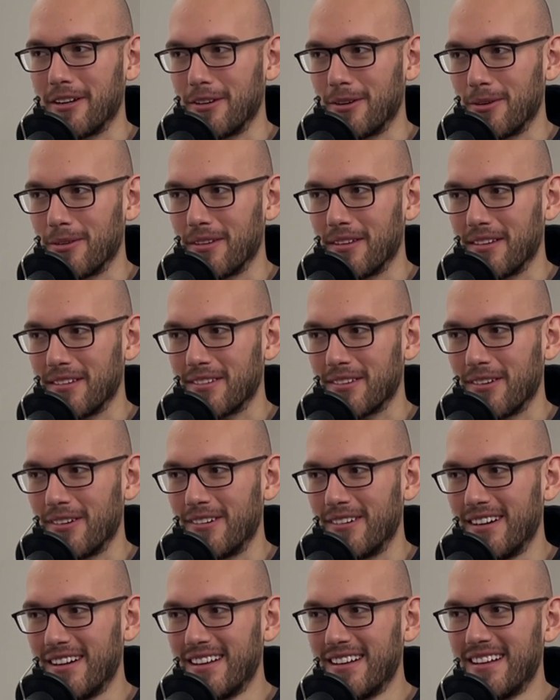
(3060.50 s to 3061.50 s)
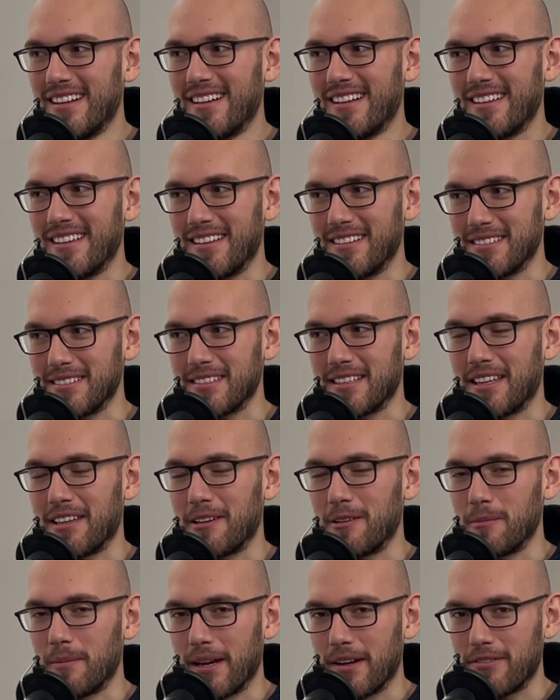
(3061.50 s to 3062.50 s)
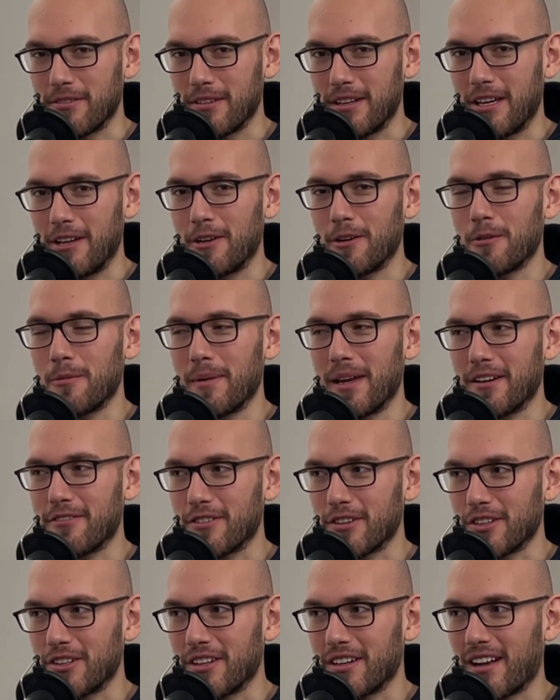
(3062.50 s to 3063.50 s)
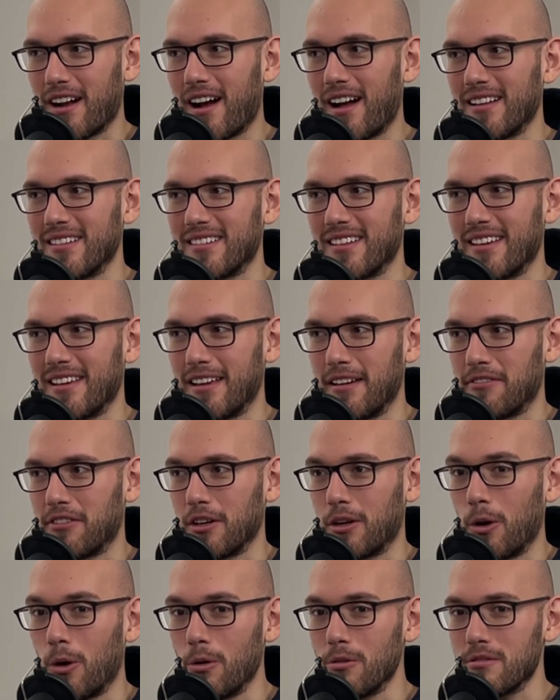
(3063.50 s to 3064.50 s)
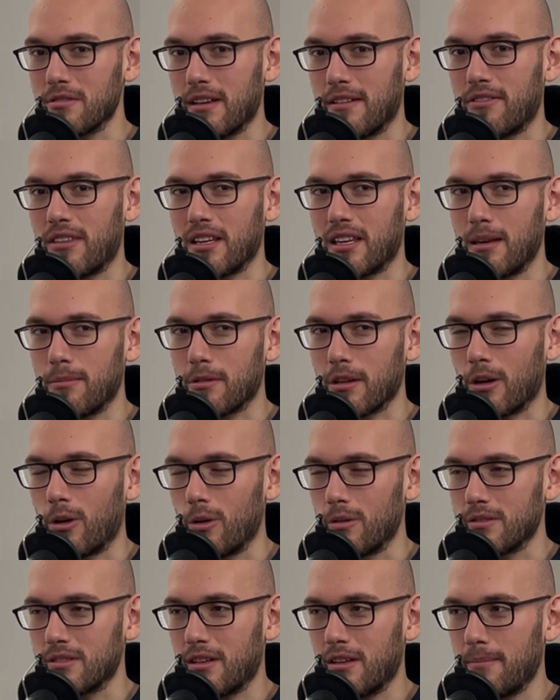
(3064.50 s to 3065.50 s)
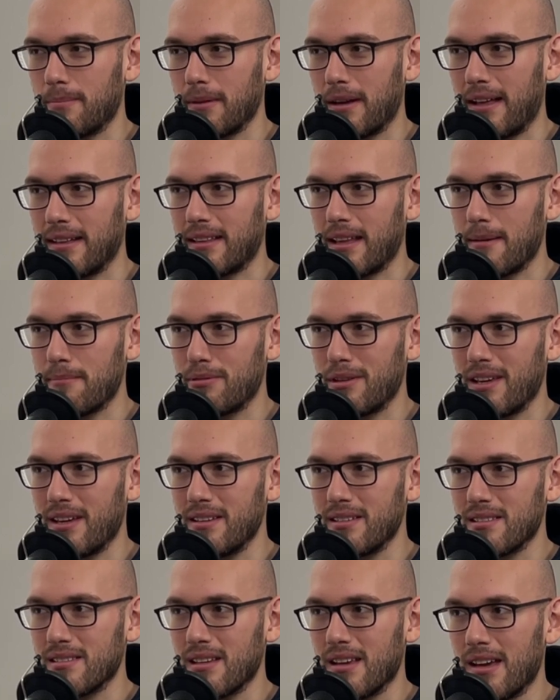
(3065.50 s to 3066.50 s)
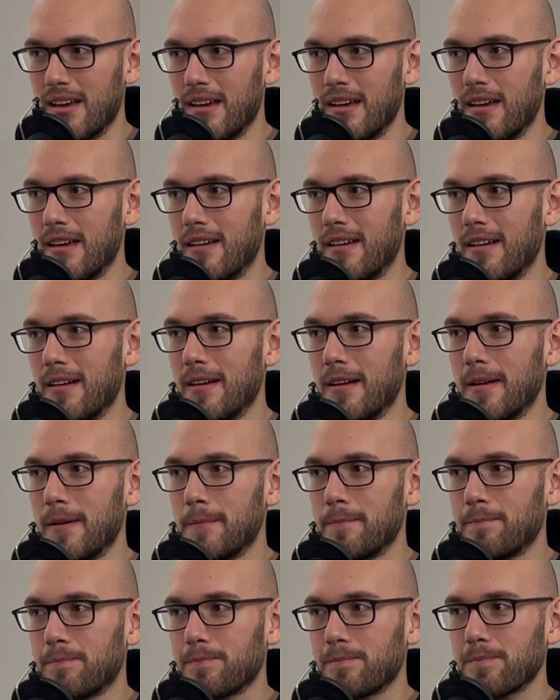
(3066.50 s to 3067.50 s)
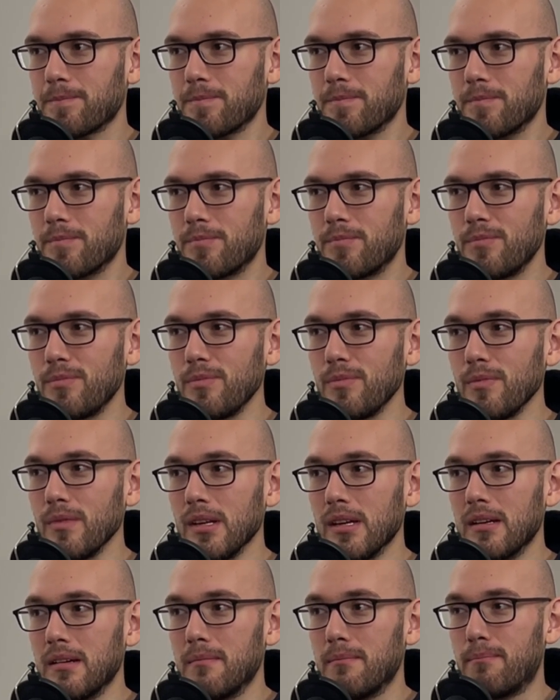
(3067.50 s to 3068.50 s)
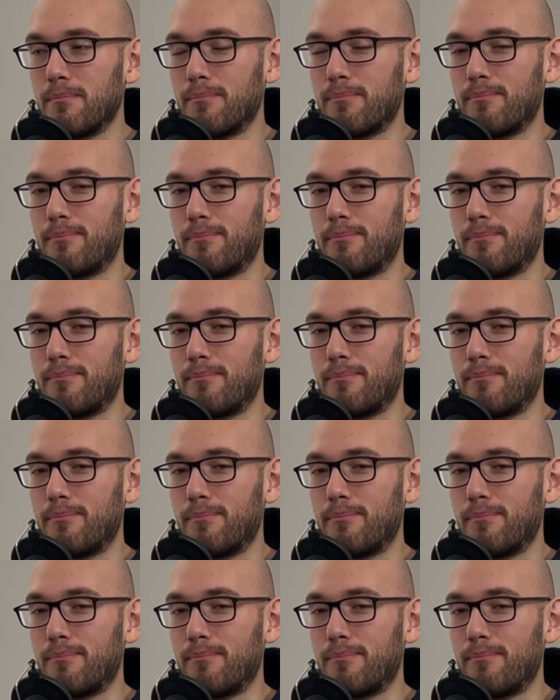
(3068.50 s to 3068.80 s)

do this. So it'll make for good content. If they keep the goals up at that place, right? Because sometimes they take them away.